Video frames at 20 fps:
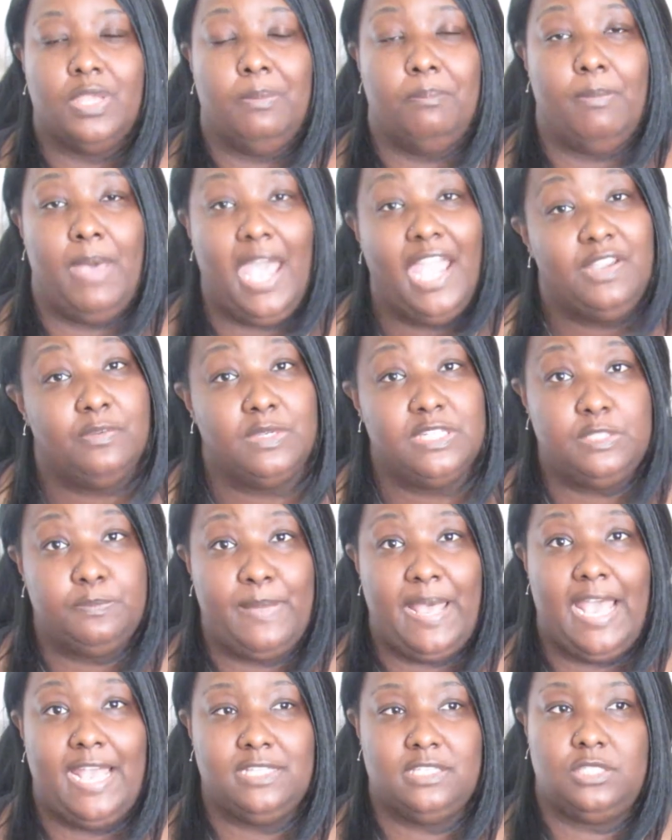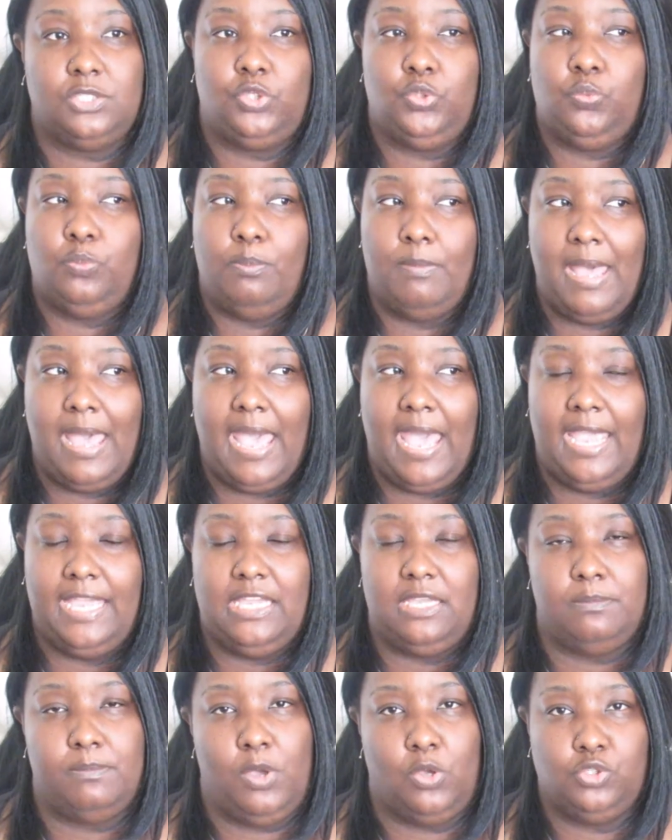my response to my
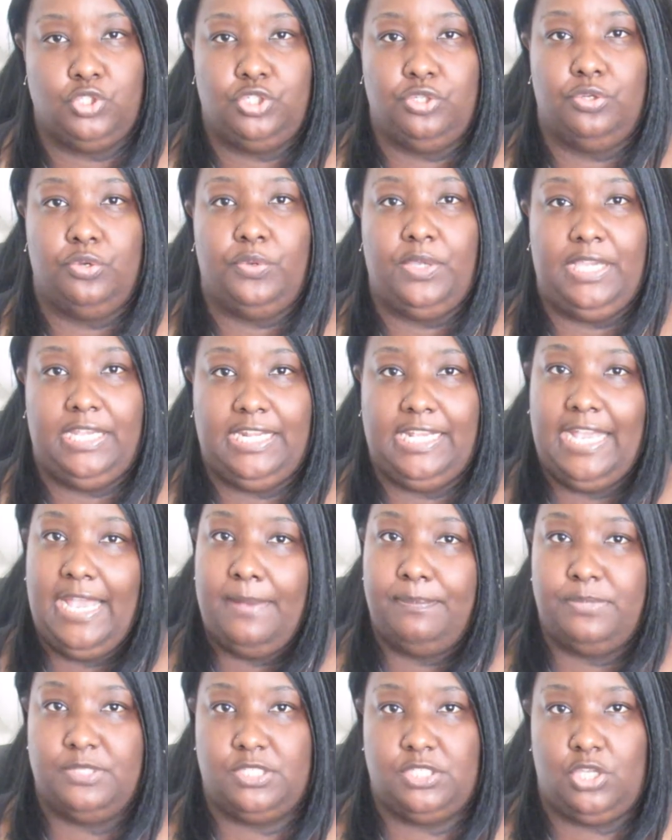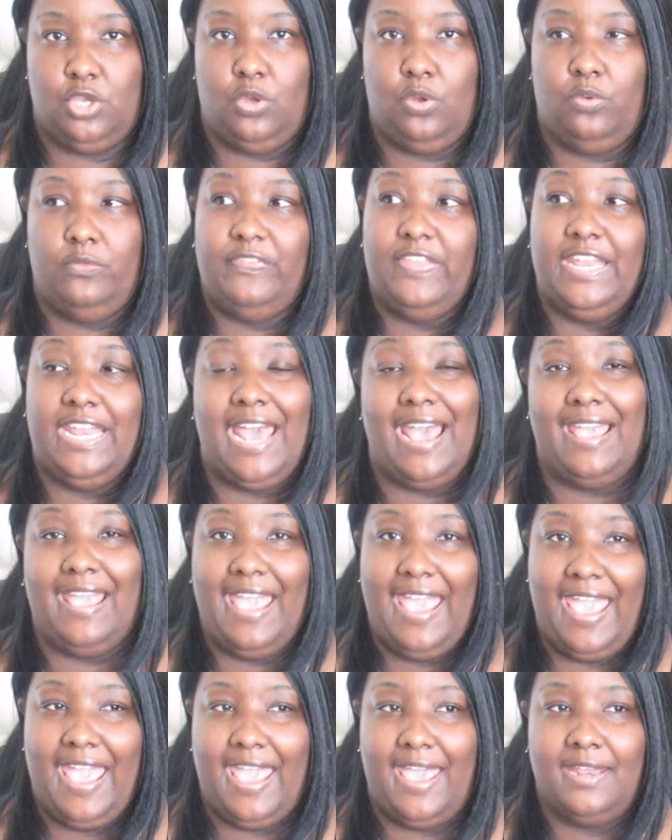emotional eating episode that I
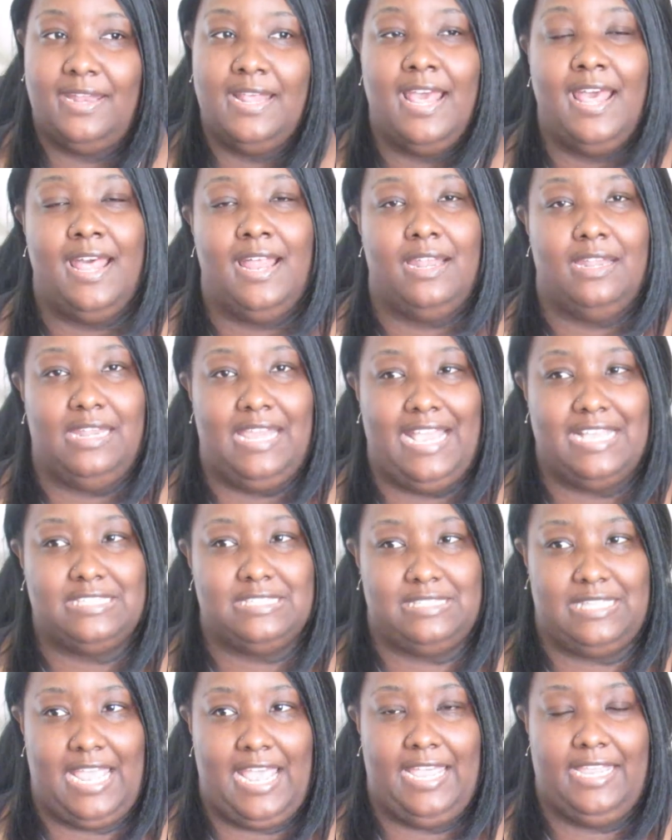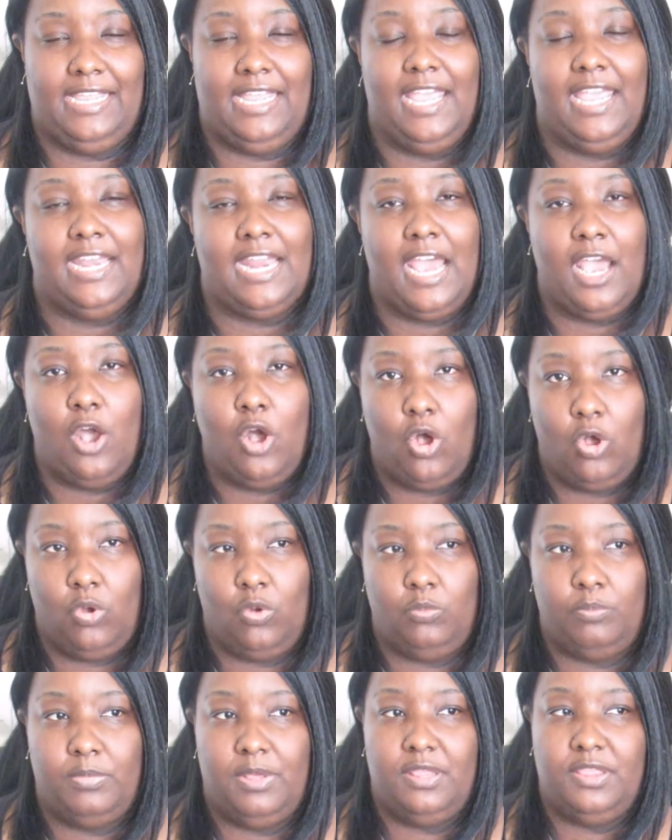had last night. And I
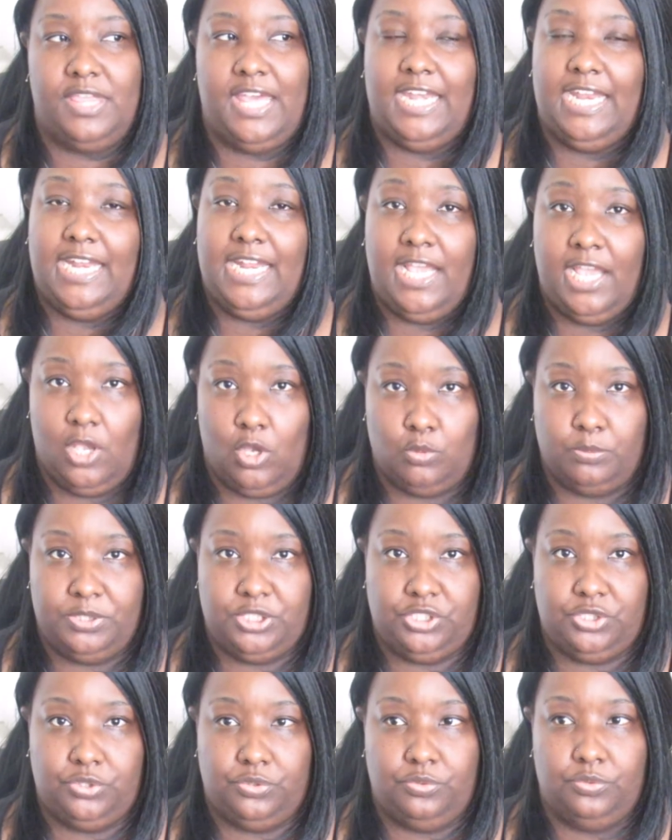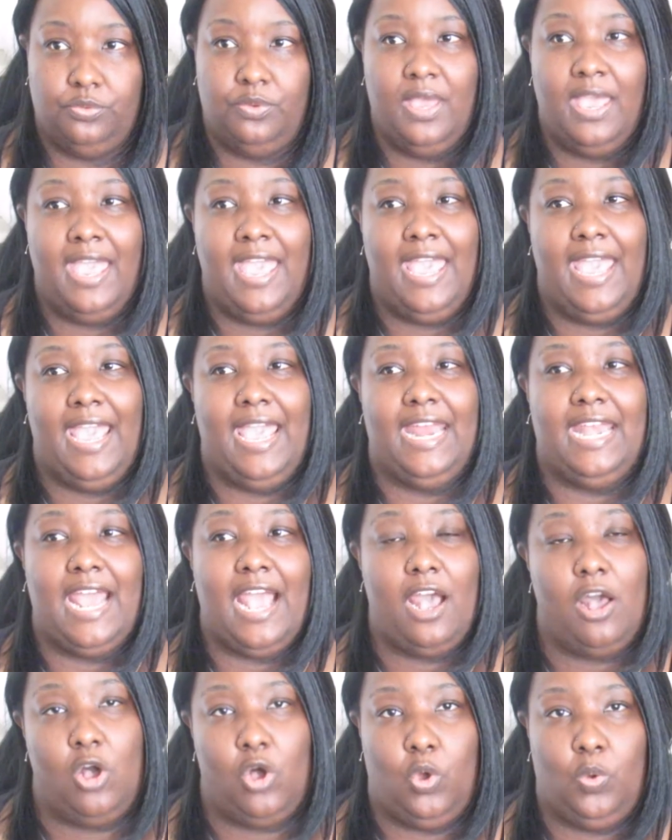hope that it helps you, and I
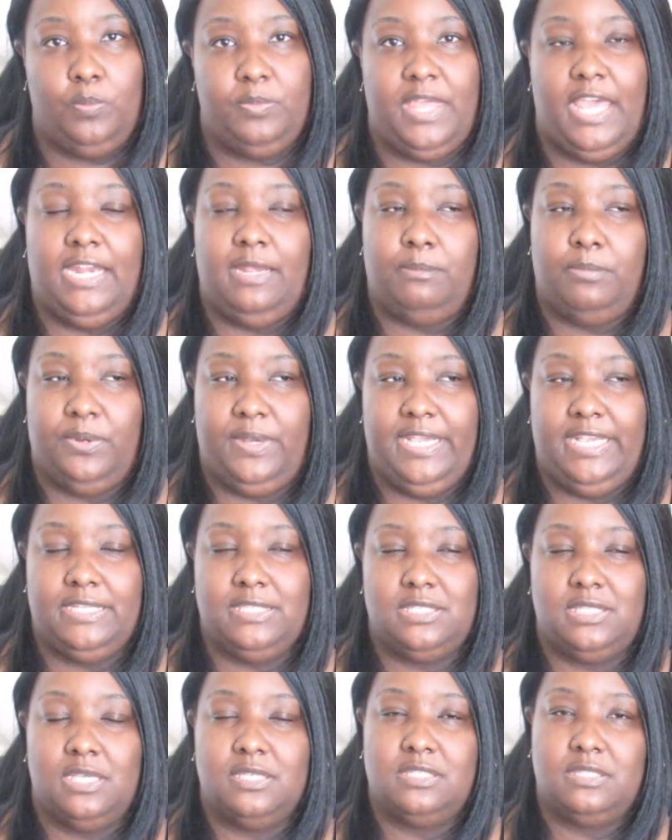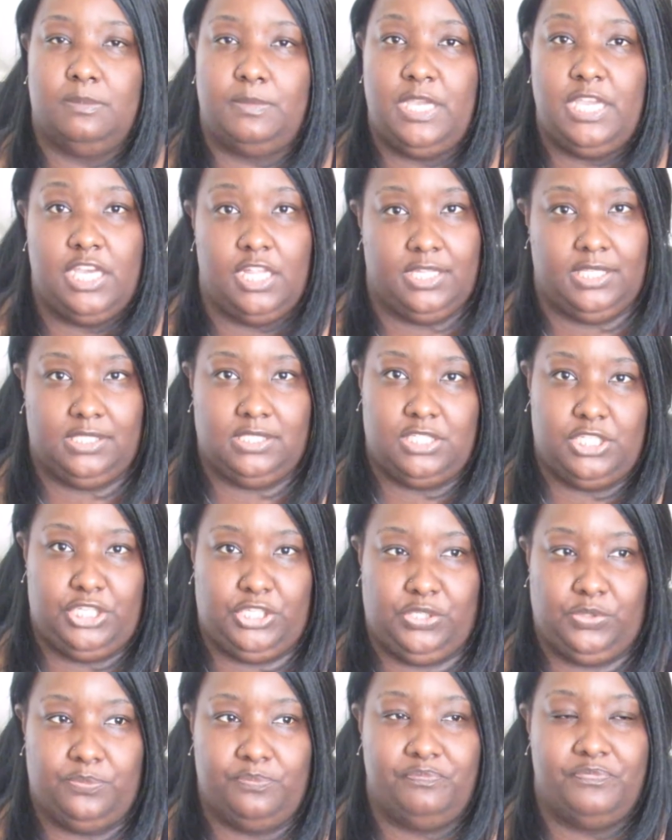hope that it brings some healing to
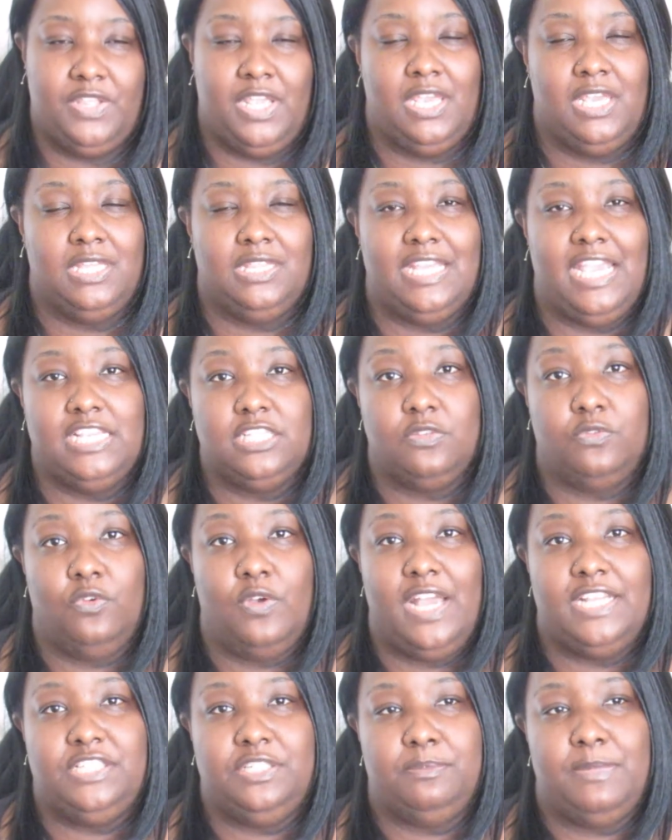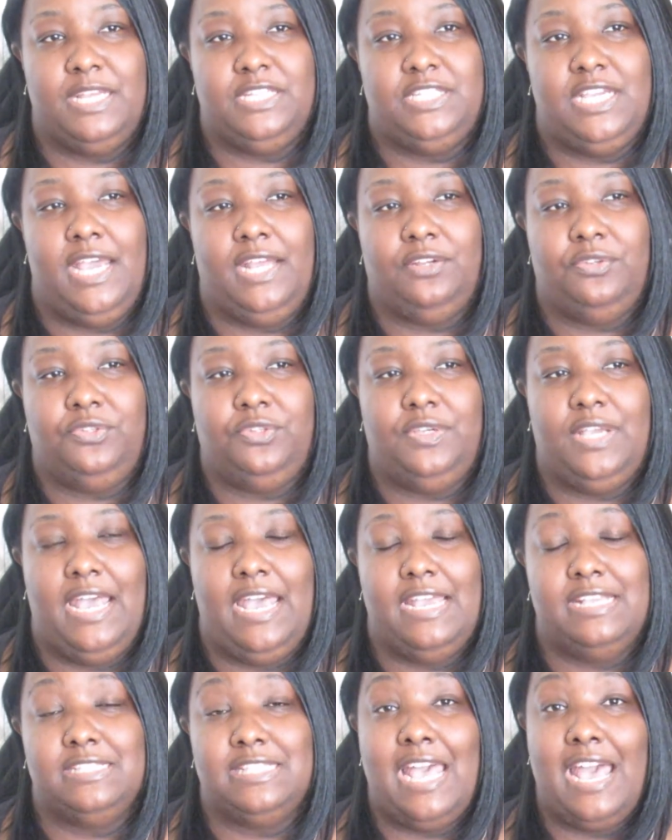you. Thanks for watching my channel, you
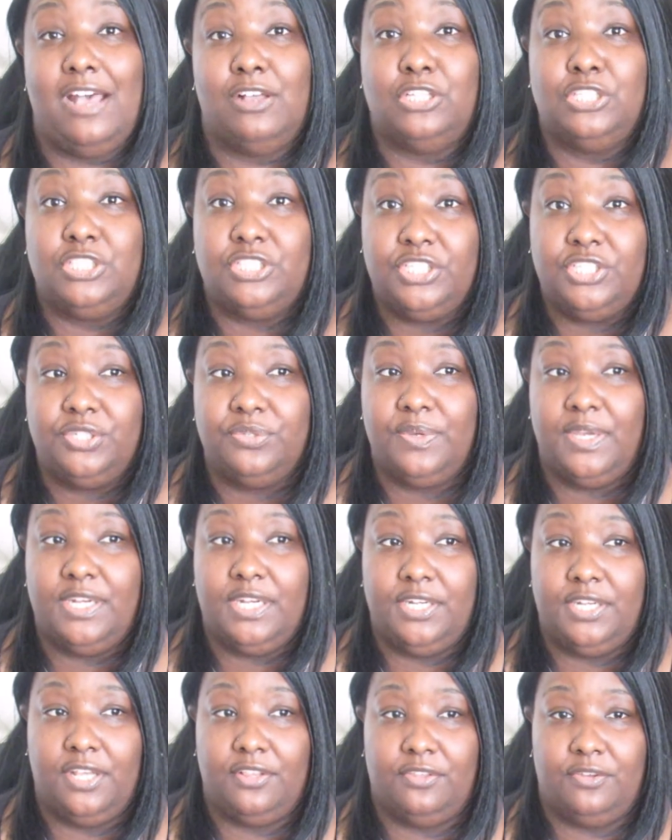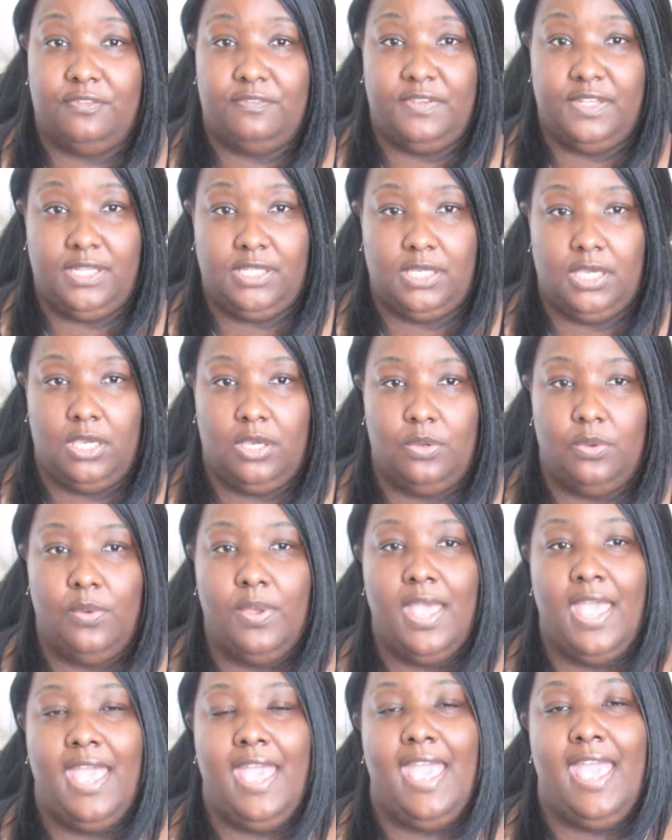guys. I'll see you in another
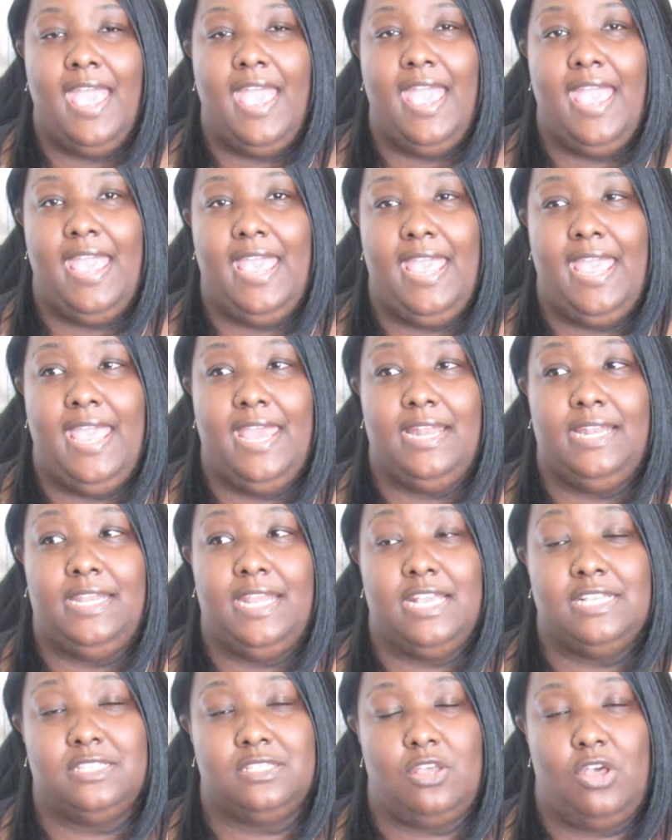video. And as